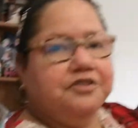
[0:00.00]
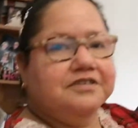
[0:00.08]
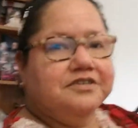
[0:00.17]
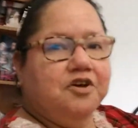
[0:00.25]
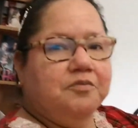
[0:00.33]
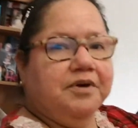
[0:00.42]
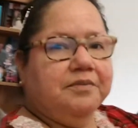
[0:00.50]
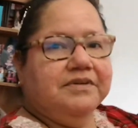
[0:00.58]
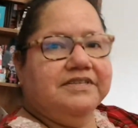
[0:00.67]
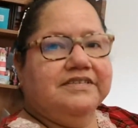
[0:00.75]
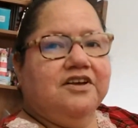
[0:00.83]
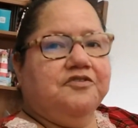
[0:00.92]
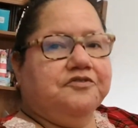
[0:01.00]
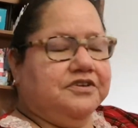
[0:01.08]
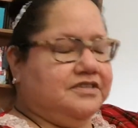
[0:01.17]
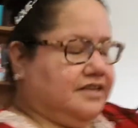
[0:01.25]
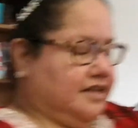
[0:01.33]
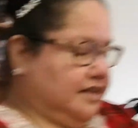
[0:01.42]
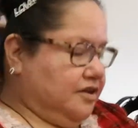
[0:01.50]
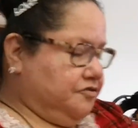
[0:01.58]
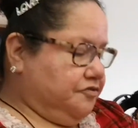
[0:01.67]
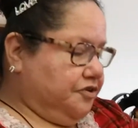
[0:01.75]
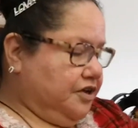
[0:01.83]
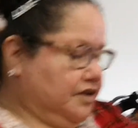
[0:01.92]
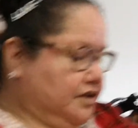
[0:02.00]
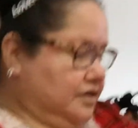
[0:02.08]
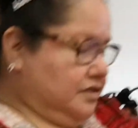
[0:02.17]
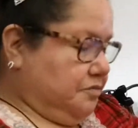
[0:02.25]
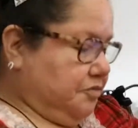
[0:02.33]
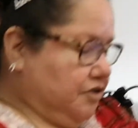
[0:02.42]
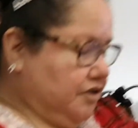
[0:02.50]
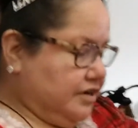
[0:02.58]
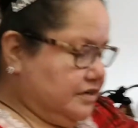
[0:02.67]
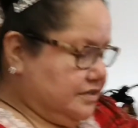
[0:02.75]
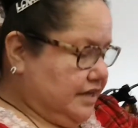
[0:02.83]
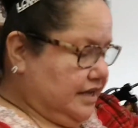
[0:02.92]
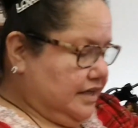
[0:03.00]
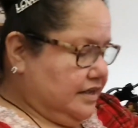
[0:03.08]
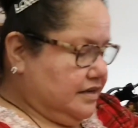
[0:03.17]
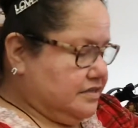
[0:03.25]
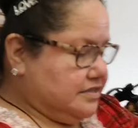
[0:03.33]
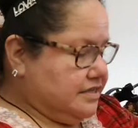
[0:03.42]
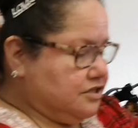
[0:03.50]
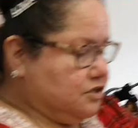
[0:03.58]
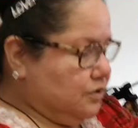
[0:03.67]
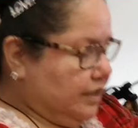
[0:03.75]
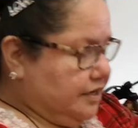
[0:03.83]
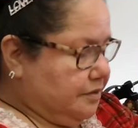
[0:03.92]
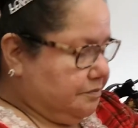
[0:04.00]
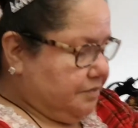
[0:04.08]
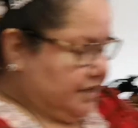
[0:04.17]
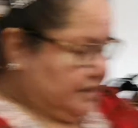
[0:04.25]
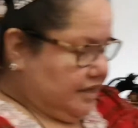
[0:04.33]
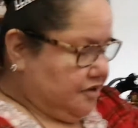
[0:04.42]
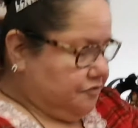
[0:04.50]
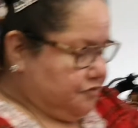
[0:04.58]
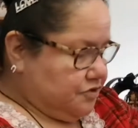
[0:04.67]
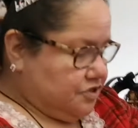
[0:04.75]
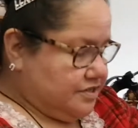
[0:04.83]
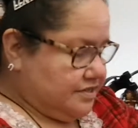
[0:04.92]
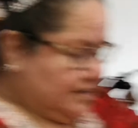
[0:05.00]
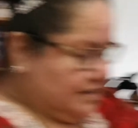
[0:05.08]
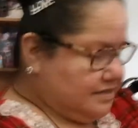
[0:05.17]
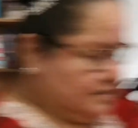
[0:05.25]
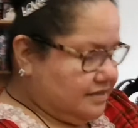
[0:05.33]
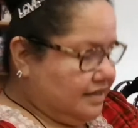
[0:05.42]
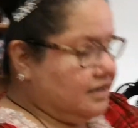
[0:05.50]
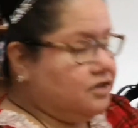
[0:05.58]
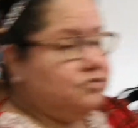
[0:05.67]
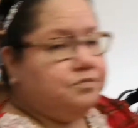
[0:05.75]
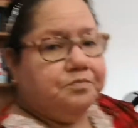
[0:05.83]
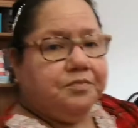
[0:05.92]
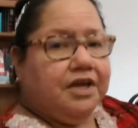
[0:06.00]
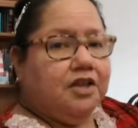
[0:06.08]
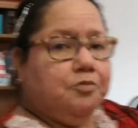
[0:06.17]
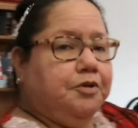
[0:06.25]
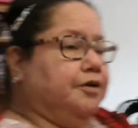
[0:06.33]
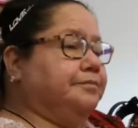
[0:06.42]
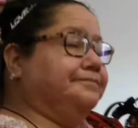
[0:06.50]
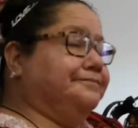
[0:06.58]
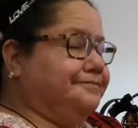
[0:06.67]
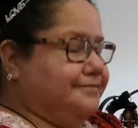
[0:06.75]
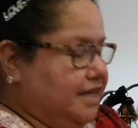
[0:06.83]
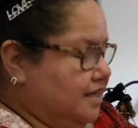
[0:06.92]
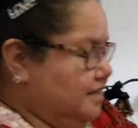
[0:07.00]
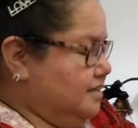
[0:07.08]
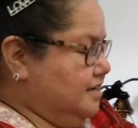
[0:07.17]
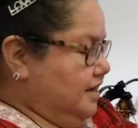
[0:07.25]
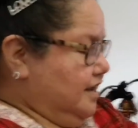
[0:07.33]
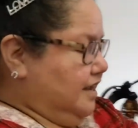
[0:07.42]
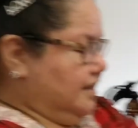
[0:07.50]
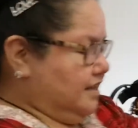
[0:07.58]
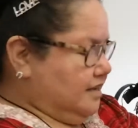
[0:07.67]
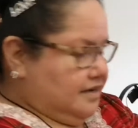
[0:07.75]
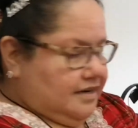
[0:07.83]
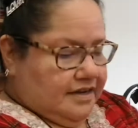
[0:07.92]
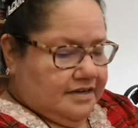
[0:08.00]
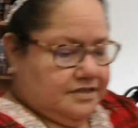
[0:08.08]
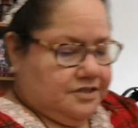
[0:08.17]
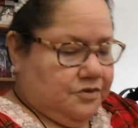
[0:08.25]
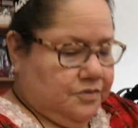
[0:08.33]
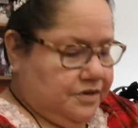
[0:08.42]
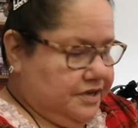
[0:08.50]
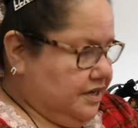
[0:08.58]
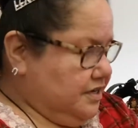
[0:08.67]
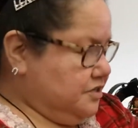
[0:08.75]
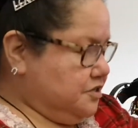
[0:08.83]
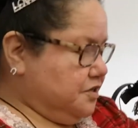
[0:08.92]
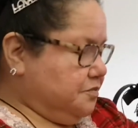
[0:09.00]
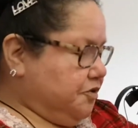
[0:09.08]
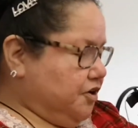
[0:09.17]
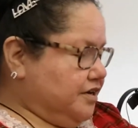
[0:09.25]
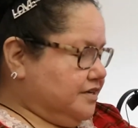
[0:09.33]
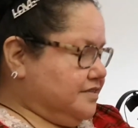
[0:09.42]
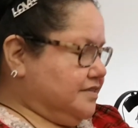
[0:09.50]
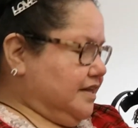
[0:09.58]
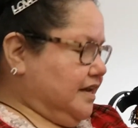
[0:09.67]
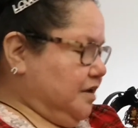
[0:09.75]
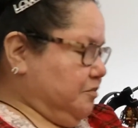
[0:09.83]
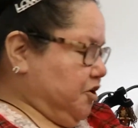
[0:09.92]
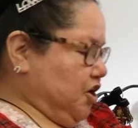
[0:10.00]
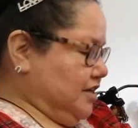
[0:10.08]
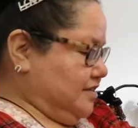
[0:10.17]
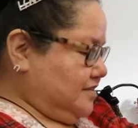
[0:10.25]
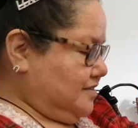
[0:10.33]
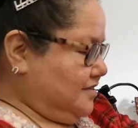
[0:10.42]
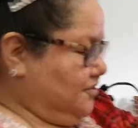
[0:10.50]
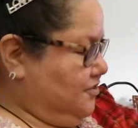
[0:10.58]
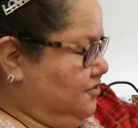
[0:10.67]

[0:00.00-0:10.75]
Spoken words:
this all by myself because I love the product, and it says "You light up my life," which is nice. Thank you, ColourPop. And so we'll get into the products that I bought. So